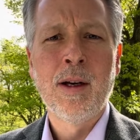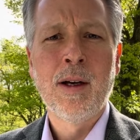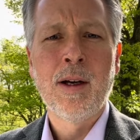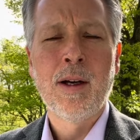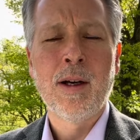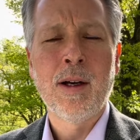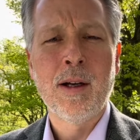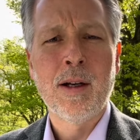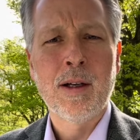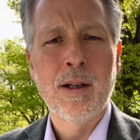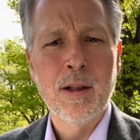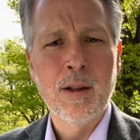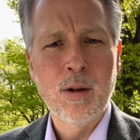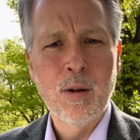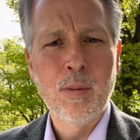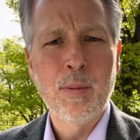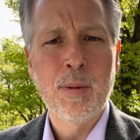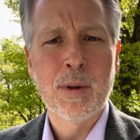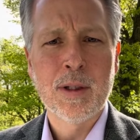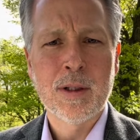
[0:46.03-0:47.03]
uh,
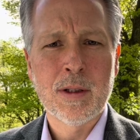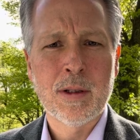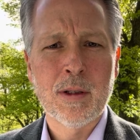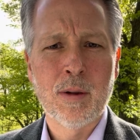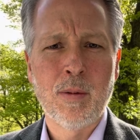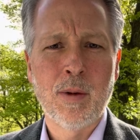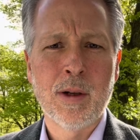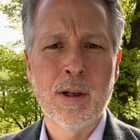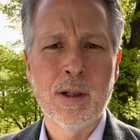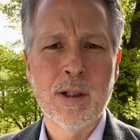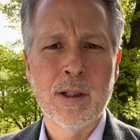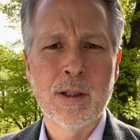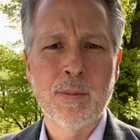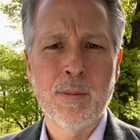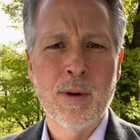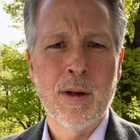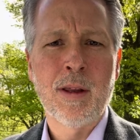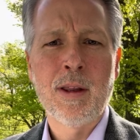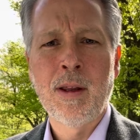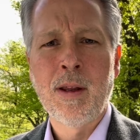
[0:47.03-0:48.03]
Lupus Awareness
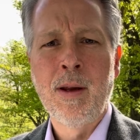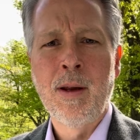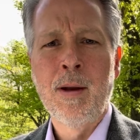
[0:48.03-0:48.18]
Month.